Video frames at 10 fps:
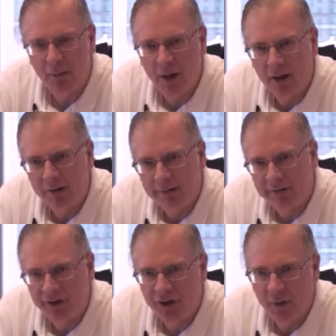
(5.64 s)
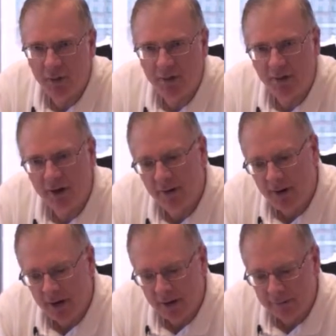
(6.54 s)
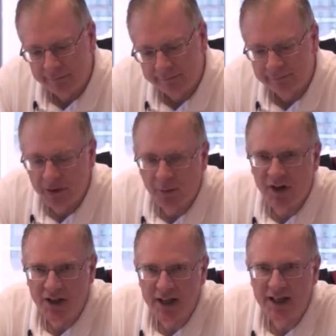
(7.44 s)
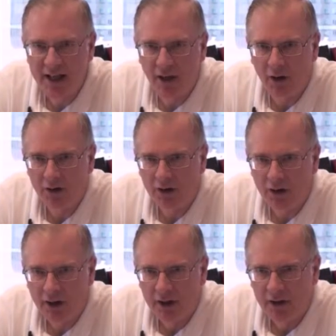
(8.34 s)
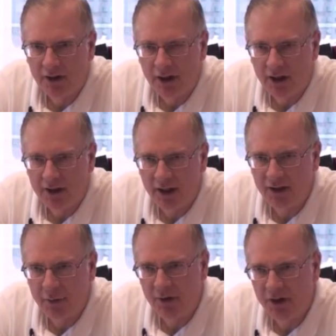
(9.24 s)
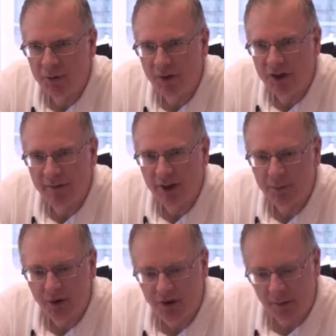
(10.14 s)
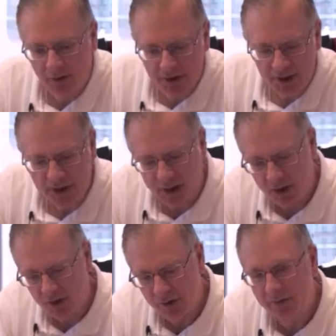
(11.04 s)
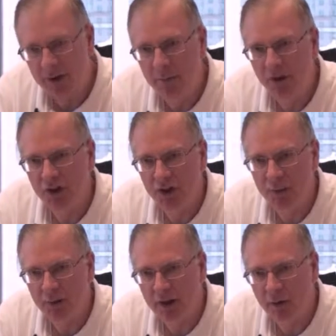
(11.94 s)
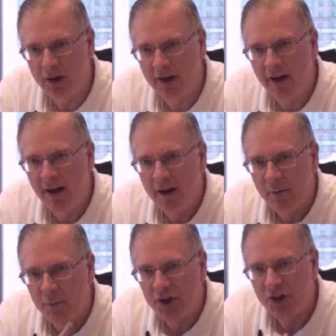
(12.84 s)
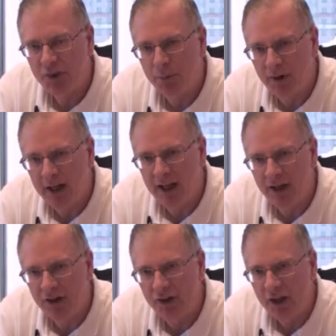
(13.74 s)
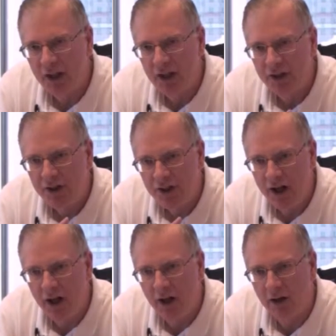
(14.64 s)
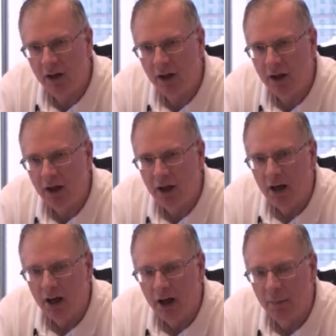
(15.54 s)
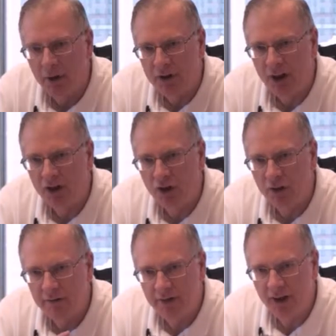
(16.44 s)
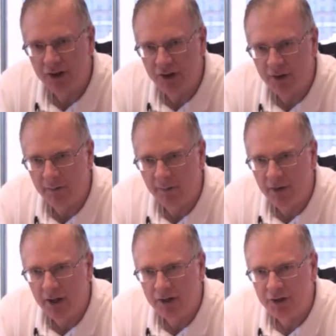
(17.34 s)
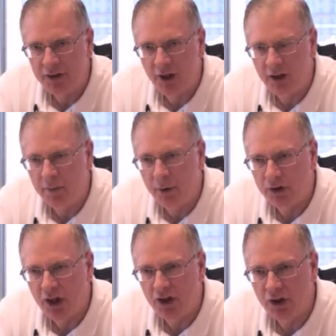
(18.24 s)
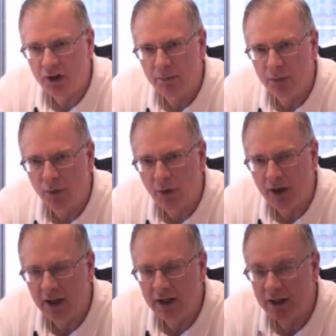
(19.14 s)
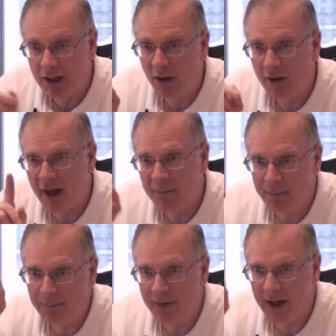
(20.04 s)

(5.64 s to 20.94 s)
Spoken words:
about some of the details, not some of the specifics, but some of the details of a business plan. Okay, business plans tell a potential investor, tell a potential employee, tell that